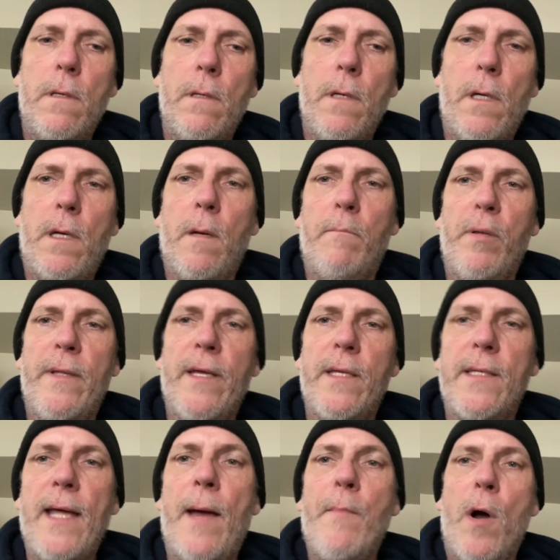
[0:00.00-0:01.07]
a complete
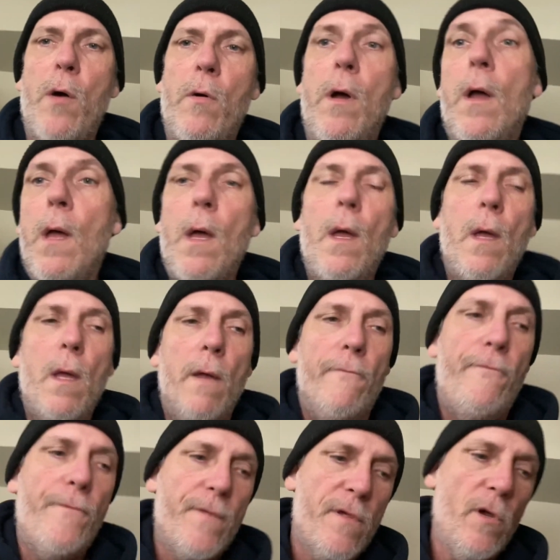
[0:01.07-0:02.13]
demo
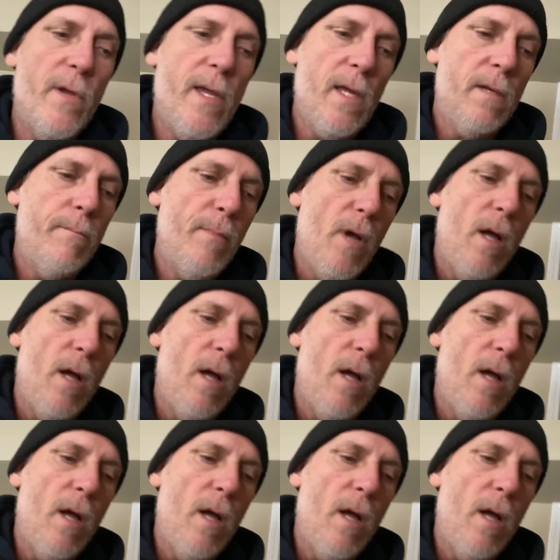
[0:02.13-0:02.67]
so he can uh,